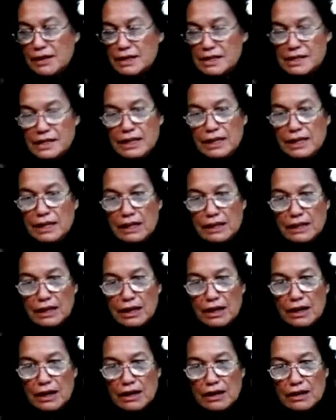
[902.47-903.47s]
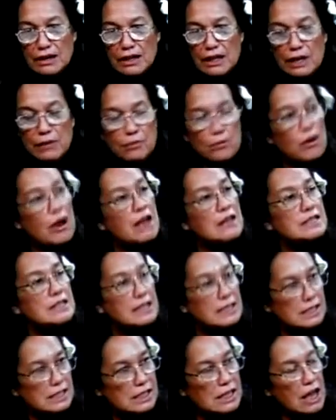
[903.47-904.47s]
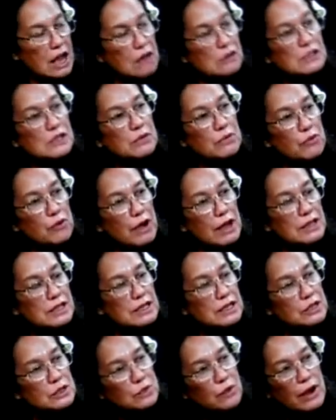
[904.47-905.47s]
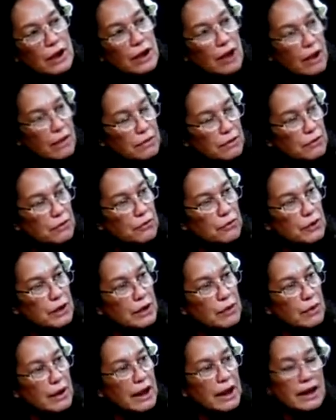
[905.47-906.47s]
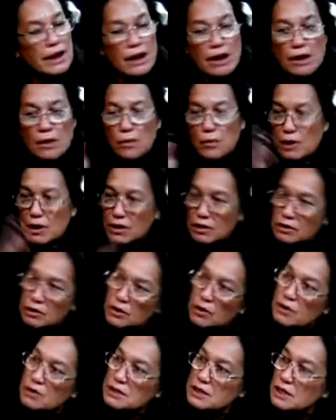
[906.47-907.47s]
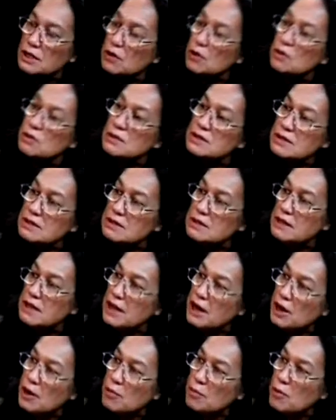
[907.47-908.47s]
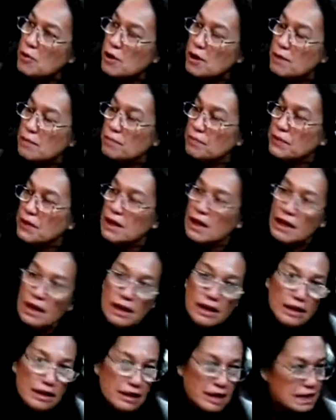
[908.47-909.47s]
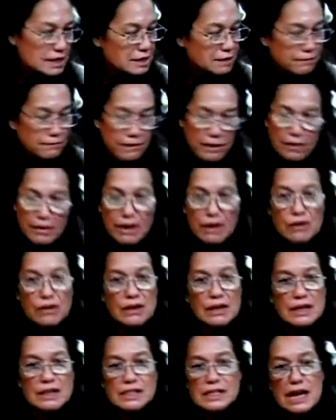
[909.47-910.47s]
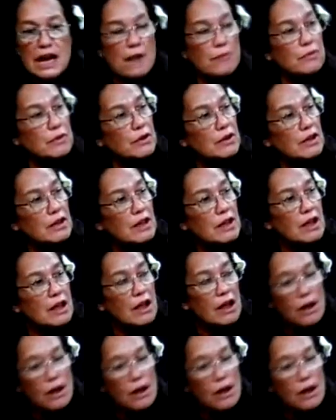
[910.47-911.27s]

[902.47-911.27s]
didn't see the projects, the housing projects right off the freeway, where it turns and goes into the airport, that's a very good example.